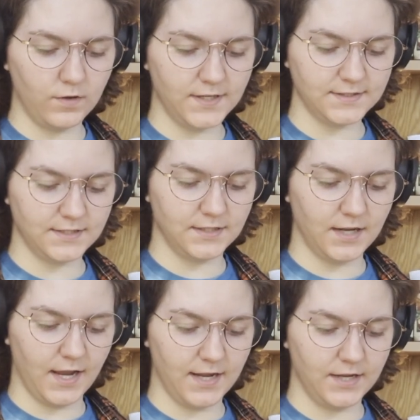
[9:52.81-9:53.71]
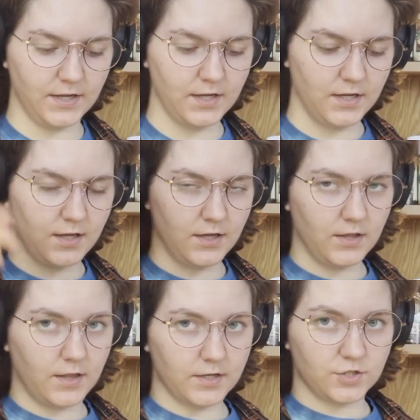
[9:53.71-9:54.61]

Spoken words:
He's a knight that